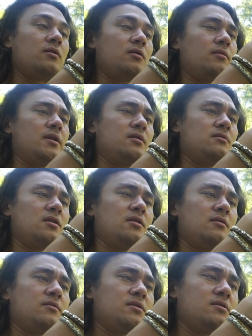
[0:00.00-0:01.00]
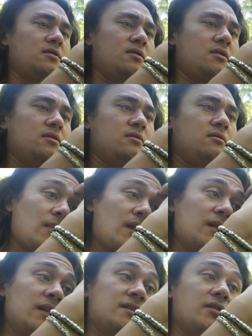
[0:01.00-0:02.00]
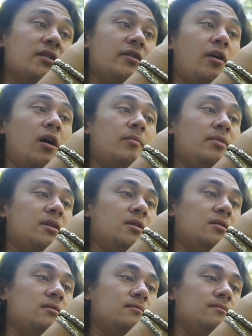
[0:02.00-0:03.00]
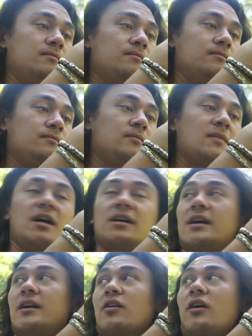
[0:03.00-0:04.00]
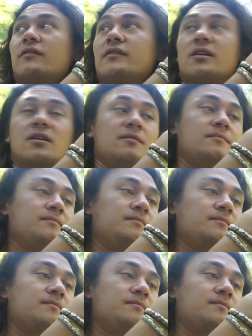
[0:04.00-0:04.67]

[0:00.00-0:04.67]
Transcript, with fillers: Oh, wait. I think there's. Let's go to Nob Hill and get a coffee there.